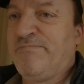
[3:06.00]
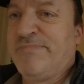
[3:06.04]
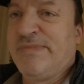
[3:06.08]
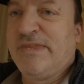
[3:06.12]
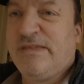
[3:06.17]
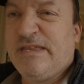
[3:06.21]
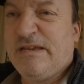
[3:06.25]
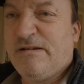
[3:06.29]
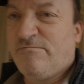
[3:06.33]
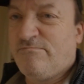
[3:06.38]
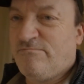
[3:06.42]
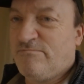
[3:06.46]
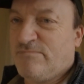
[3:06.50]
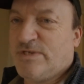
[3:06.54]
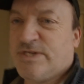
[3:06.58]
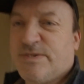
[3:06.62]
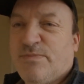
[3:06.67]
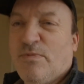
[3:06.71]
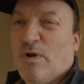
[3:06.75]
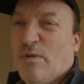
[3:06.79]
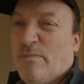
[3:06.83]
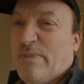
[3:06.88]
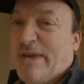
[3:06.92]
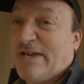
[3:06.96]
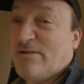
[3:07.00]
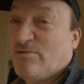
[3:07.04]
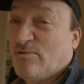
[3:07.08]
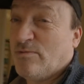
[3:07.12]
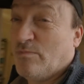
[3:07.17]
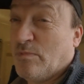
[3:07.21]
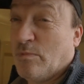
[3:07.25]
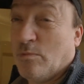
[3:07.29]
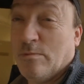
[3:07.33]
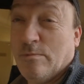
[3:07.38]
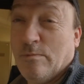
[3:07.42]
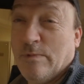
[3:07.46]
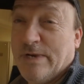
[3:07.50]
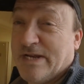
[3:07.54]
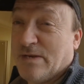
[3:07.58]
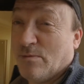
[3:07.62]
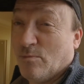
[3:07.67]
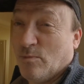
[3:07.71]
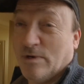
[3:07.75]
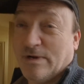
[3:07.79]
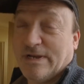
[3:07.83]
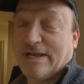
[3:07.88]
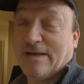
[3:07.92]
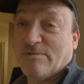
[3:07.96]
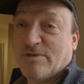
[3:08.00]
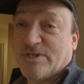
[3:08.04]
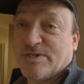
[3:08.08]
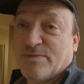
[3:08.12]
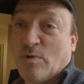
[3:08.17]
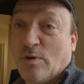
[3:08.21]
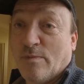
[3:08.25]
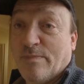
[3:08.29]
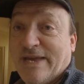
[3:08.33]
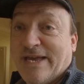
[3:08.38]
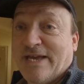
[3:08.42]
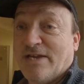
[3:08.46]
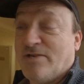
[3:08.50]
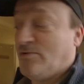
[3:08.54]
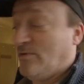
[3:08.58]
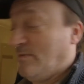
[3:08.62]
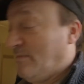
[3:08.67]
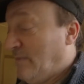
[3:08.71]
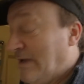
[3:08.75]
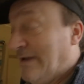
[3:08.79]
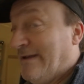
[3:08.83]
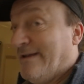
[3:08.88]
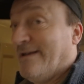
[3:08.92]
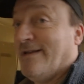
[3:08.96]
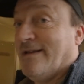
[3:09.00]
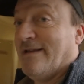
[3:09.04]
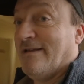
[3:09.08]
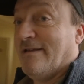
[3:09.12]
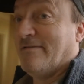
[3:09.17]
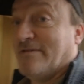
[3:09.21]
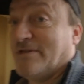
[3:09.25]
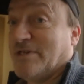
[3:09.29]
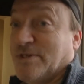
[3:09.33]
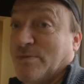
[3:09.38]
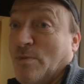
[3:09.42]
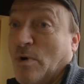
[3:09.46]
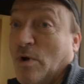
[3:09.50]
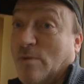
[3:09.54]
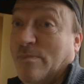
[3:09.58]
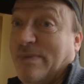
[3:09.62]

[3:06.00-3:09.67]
Now, the small bedroom. We can work out the small bedroom. The small